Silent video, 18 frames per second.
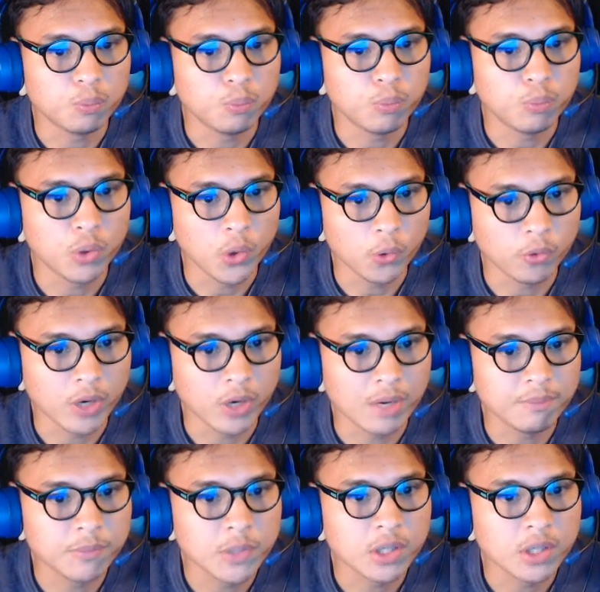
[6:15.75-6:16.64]

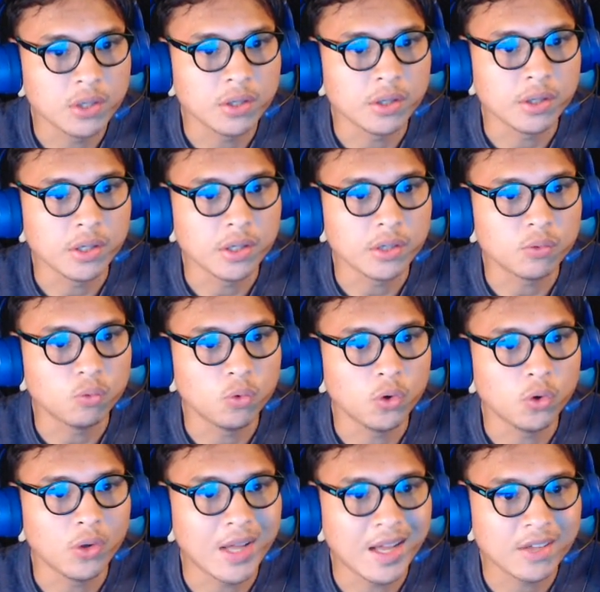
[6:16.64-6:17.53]
program, it
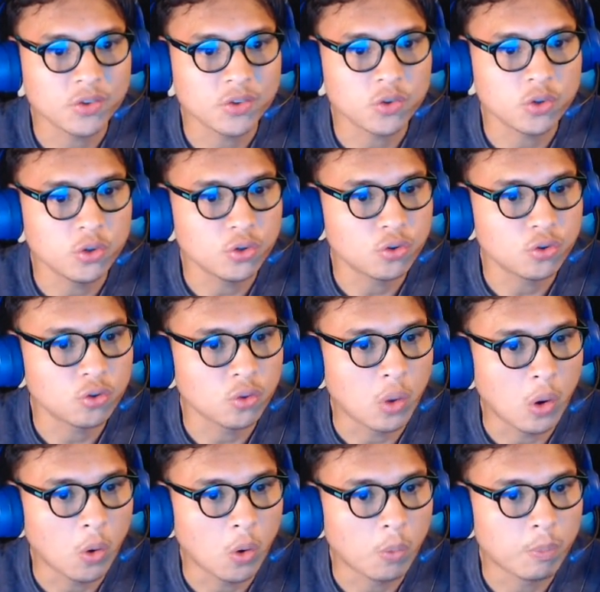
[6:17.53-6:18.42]
will ask you to
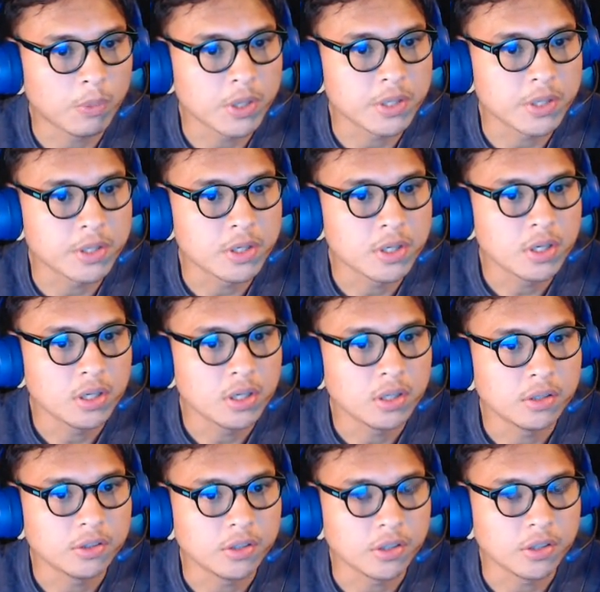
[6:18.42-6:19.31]
open
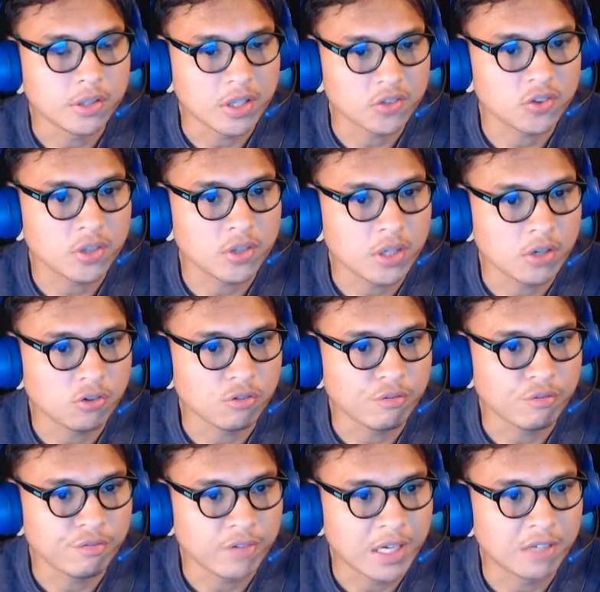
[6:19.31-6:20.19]
the destination
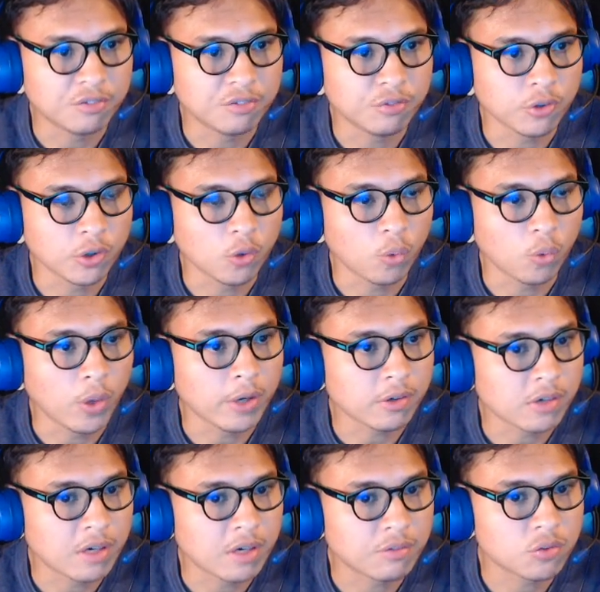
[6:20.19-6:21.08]
file for the Warcraft.